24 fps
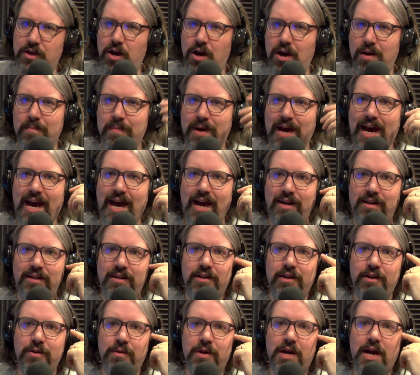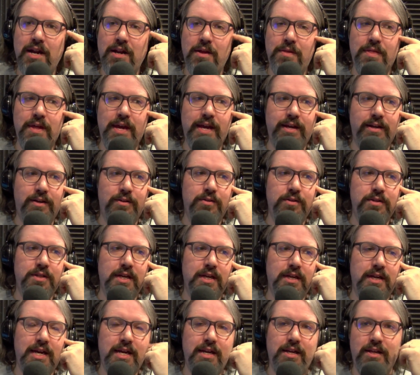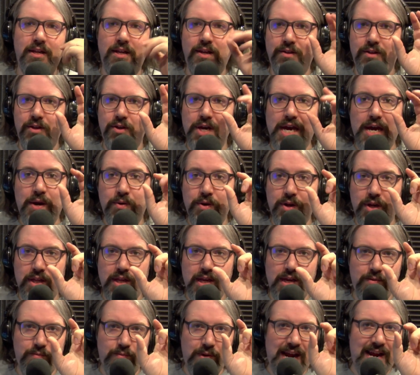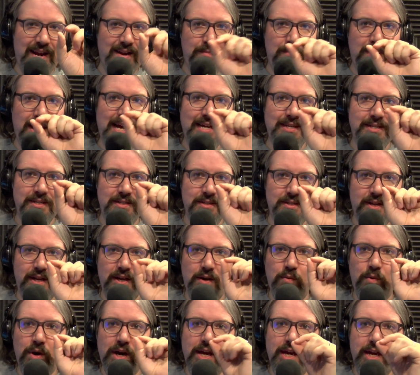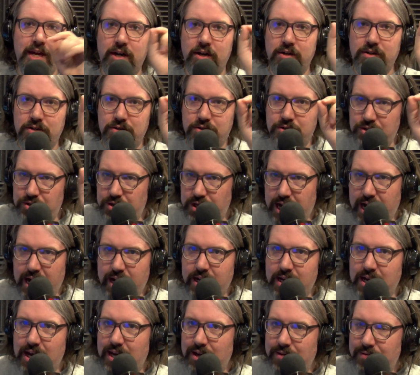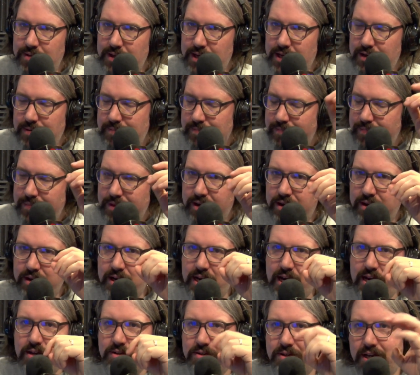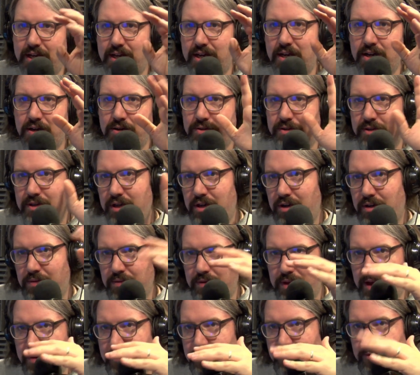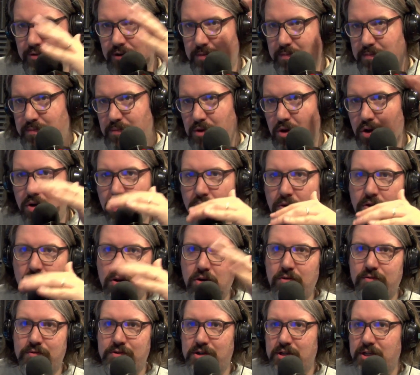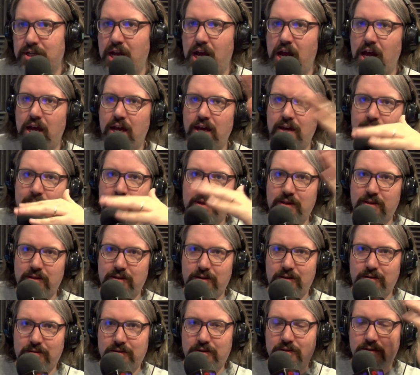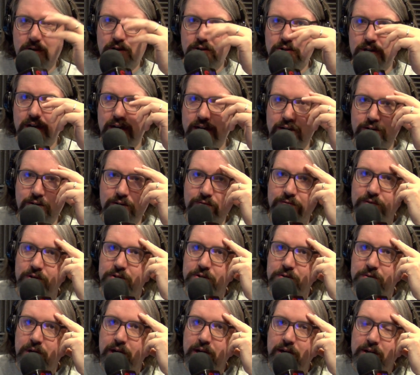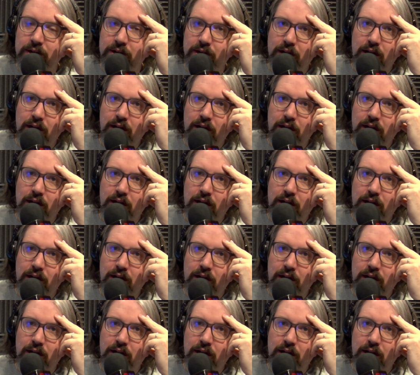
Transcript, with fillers: combat you know kind of thing, and it looks like and then you get it randomizes like what characters you get kind of thing, and it's like here's you know them from all over time in the Star Trek universe, right?